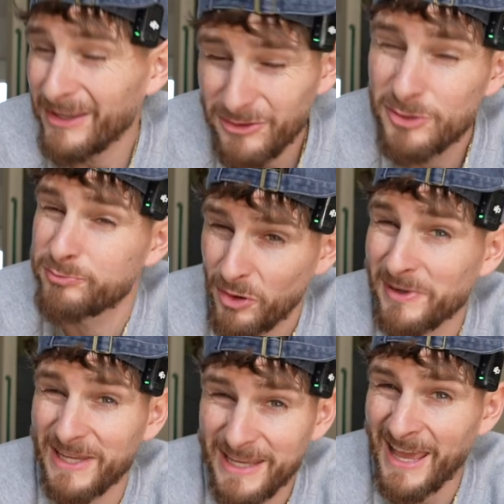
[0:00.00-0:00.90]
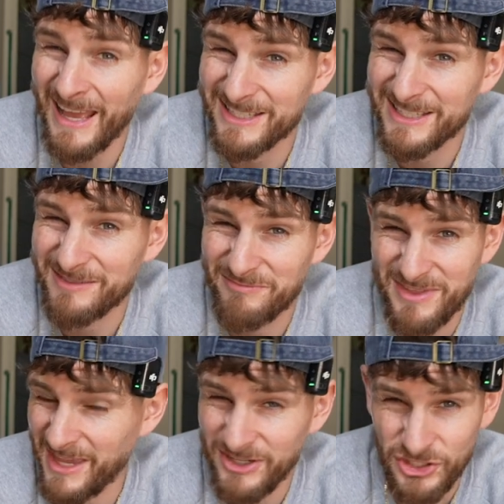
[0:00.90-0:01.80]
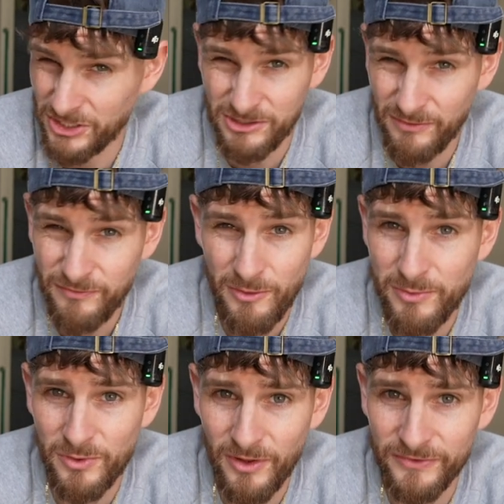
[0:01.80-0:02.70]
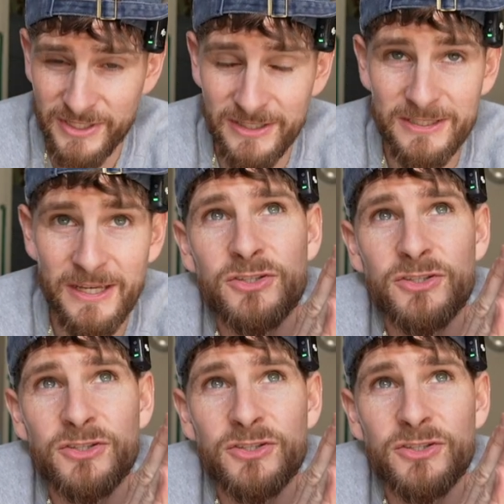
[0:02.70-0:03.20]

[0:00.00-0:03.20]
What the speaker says: you could probably guess they just do football content.